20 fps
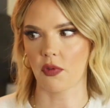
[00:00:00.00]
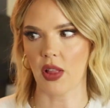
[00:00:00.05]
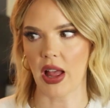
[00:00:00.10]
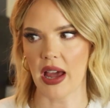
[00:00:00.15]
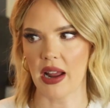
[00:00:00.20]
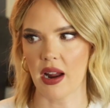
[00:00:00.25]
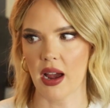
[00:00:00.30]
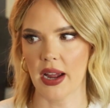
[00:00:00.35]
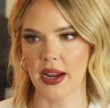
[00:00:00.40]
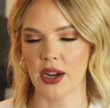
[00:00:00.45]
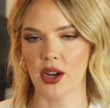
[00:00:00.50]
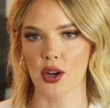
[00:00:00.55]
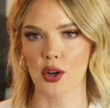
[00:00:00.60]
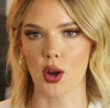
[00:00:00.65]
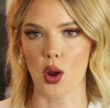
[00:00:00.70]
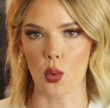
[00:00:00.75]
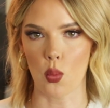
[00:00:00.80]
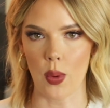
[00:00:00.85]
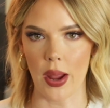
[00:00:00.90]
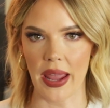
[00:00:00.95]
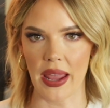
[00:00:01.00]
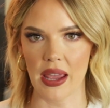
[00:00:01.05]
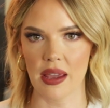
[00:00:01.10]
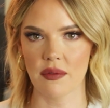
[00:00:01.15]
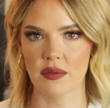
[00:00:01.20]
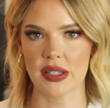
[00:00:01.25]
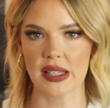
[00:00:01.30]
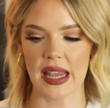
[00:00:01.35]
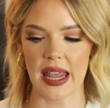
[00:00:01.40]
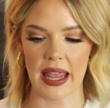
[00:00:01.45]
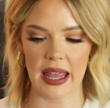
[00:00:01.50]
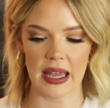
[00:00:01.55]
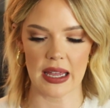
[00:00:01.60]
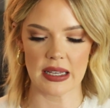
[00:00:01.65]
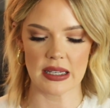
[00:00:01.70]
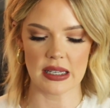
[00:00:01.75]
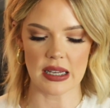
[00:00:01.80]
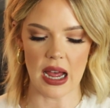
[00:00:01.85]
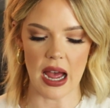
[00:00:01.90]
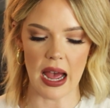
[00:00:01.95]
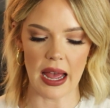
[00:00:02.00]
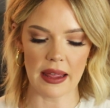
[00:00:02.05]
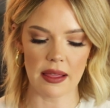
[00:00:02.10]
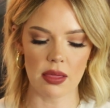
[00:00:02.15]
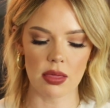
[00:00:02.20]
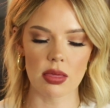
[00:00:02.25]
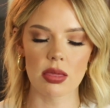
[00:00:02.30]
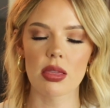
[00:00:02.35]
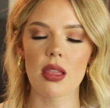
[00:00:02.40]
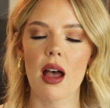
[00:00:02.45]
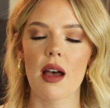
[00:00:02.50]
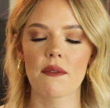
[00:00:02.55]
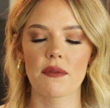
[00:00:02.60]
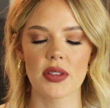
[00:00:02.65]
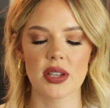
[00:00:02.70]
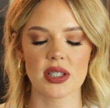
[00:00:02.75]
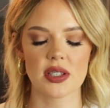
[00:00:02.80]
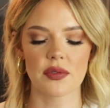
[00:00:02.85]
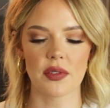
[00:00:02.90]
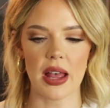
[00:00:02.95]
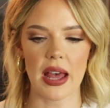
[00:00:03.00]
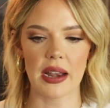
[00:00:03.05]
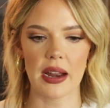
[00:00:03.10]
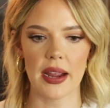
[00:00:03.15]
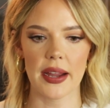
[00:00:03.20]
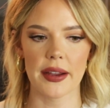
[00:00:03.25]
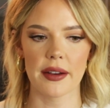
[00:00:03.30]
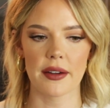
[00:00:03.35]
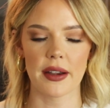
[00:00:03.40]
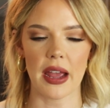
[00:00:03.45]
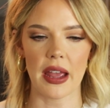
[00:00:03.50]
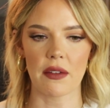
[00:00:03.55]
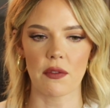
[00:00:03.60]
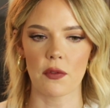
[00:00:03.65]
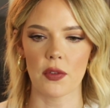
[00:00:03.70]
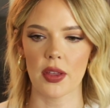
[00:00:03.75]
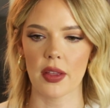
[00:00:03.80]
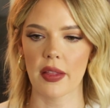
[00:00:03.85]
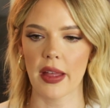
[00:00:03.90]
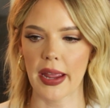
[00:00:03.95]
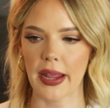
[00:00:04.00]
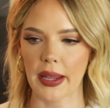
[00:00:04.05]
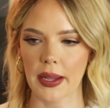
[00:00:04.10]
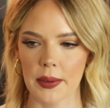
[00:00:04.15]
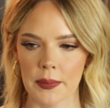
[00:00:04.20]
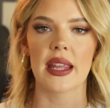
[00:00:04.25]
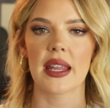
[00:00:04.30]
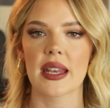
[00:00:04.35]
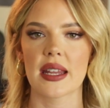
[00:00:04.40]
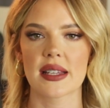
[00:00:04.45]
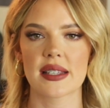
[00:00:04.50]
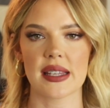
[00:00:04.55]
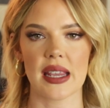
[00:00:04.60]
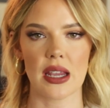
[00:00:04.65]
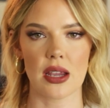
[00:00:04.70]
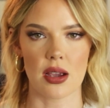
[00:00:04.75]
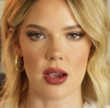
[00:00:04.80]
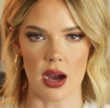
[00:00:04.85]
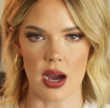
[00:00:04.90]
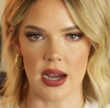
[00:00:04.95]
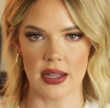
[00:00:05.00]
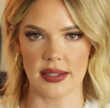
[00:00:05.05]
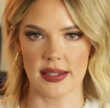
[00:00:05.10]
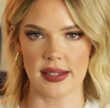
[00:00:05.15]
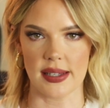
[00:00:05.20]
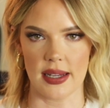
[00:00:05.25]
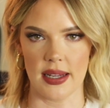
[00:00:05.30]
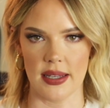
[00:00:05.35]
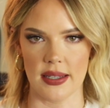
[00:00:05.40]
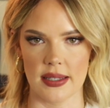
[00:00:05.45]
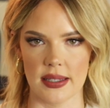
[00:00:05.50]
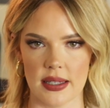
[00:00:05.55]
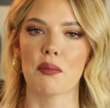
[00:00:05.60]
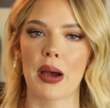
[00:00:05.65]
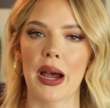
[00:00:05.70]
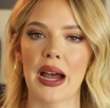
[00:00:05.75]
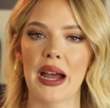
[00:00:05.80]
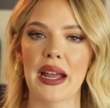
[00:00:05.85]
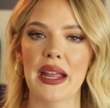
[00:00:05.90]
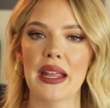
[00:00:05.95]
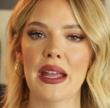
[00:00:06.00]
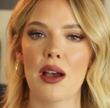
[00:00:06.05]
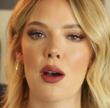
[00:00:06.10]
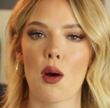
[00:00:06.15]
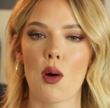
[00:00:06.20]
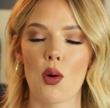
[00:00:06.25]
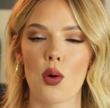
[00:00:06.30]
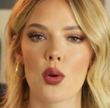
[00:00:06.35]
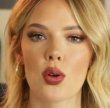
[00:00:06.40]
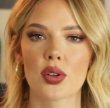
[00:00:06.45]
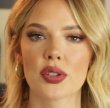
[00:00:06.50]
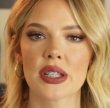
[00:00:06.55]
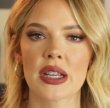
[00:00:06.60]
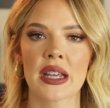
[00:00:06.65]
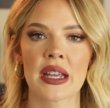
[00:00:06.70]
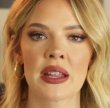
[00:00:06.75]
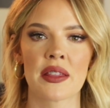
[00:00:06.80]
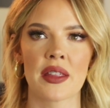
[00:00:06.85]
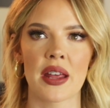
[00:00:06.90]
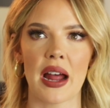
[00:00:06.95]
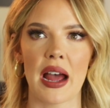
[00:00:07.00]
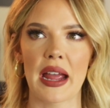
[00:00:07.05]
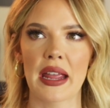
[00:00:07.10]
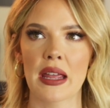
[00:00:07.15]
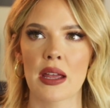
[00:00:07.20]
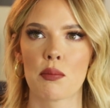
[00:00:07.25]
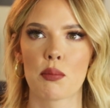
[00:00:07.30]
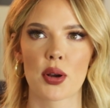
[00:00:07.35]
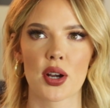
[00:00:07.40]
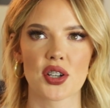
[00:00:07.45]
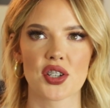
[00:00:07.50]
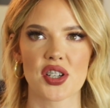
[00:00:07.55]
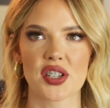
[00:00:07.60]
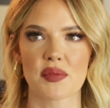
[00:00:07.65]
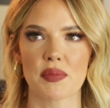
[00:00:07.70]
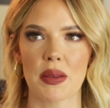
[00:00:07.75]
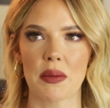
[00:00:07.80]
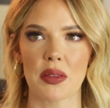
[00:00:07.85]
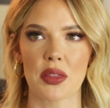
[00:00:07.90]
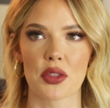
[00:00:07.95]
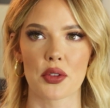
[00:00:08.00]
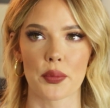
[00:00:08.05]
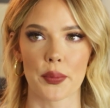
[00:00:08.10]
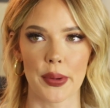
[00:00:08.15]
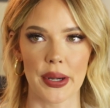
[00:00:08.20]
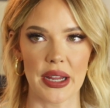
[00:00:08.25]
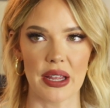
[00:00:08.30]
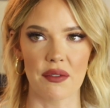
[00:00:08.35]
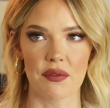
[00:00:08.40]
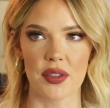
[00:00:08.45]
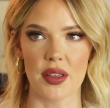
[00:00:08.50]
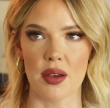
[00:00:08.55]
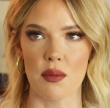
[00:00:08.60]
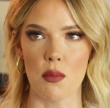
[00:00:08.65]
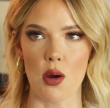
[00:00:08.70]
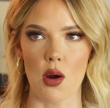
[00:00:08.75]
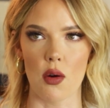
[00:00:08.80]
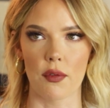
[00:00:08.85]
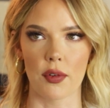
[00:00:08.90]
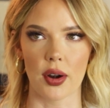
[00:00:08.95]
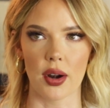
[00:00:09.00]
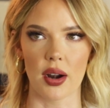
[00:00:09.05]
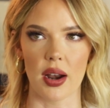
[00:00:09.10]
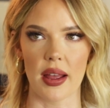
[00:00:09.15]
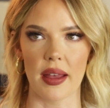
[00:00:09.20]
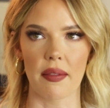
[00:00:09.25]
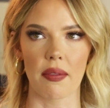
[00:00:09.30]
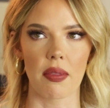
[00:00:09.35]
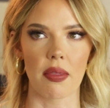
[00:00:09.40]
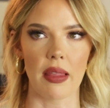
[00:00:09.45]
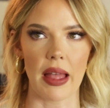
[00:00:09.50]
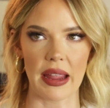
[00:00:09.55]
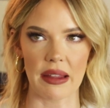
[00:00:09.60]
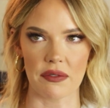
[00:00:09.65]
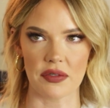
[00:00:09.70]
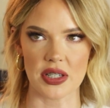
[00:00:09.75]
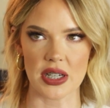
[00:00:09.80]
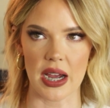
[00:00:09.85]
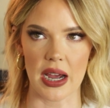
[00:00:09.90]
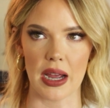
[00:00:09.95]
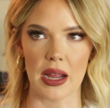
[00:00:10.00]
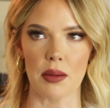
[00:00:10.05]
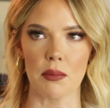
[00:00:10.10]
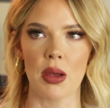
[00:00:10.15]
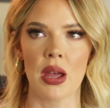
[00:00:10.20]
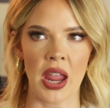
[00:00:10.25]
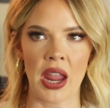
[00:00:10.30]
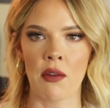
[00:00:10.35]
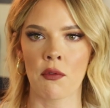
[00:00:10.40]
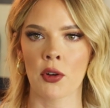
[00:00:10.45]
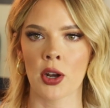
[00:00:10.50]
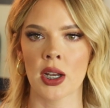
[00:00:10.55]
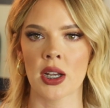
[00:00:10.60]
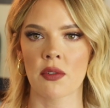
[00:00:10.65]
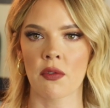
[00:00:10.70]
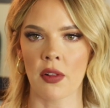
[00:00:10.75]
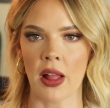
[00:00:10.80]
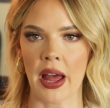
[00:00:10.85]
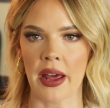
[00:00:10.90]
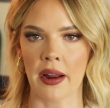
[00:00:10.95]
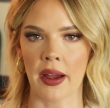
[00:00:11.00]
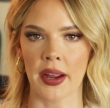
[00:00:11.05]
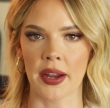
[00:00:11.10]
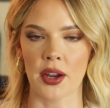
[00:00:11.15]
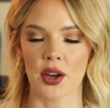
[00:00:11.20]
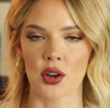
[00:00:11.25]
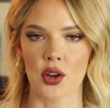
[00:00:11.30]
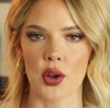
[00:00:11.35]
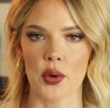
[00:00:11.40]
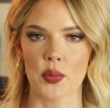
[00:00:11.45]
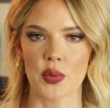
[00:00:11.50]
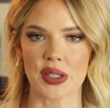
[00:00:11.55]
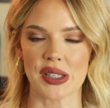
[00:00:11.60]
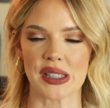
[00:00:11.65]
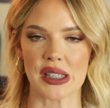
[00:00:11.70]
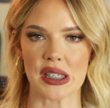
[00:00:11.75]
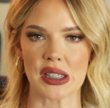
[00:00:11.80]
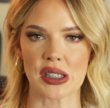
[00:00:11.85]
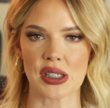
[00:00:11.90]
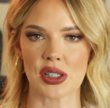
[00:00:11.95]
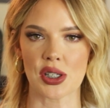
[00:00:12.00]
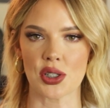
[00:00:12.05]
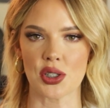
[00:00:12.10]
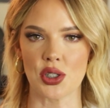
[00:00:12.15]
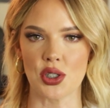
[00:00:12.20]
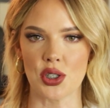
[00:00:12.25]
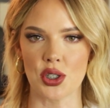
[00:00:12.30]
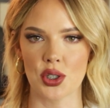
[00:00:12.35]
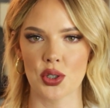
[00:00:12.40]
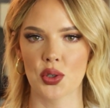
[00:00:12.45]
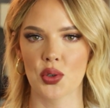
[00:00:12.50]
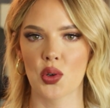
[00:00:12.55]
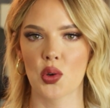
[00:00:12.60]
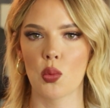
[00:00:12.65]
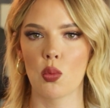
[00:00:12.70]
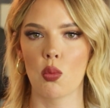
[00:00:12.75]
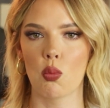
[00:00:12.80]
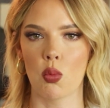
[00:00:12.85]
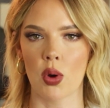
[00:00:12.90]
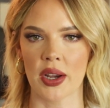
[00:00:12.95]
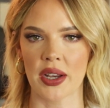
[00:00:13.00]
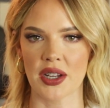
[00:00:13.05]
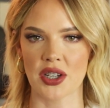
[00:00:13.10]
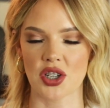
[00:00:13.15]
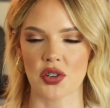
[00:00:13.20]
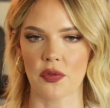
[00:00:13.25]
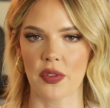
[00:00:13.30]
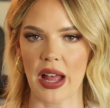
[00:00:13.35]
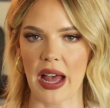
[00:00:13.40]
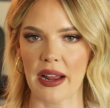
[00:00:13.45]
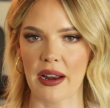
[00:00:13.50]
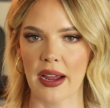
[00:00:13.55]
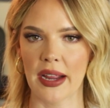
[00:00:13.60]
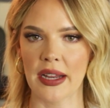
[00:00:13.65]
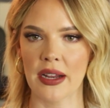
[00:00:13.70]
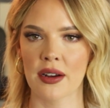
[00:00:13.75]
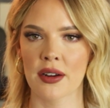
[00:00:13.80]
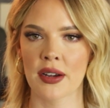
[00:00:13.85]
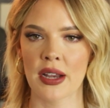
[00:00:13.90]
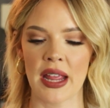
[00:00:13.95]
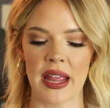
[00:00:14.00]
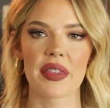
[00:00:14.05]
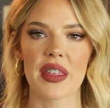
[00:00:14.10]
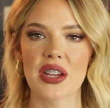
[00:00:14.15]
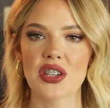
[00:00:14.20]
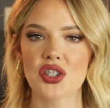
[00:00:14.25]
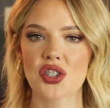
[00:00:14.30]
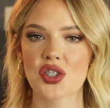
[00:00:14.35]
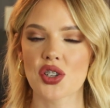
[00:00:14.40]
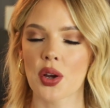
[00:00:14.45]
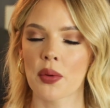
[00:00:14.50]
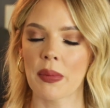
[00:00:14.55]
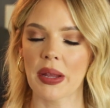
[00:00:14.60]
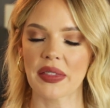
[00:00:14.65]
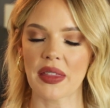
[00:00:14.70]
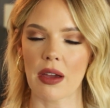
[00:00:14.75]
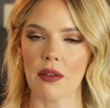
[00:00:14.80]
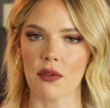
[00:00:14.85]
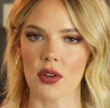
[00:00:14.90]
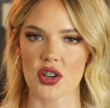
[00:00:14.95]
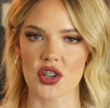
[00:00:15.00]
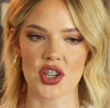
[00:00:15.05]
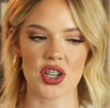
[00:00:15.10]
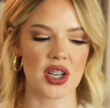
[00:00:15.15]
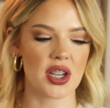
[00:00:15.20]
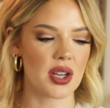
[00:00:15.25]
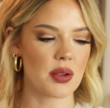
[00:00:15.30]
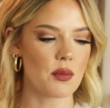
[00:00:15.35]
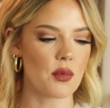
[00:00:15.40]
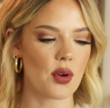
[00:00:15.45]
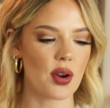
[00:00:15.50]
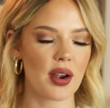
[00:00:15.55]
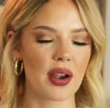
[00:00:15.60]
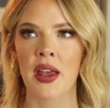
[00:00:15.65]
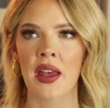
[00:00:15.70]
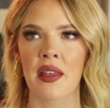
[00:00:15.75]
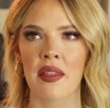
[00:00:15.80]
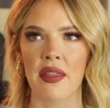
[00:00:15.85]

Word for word: flat iron waves and I love this flat iron. I feel like it is a godsend. My old, that I purchased maybe three of them over a lifetime, favorite flat iron was the Sedu one inch flat iron and they just don't make that version anymore.